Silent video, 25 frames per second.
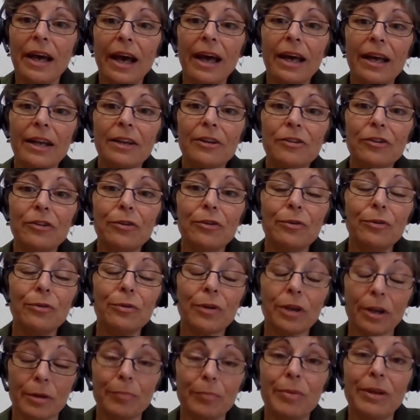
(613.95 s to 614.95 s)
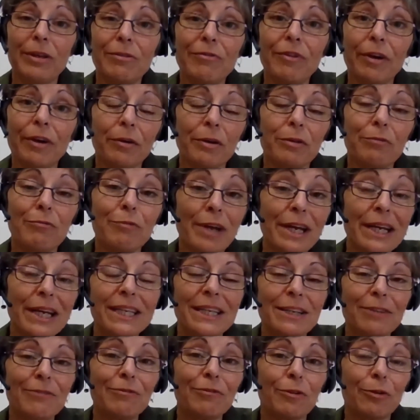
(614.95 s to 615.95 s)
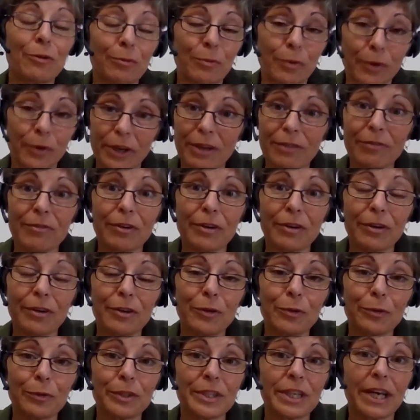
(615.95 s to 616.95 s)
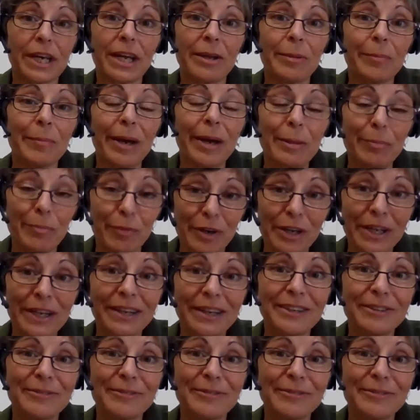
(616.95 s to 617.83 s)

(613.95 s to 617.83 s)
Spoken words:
and you can be very ready for whatever your day may bring.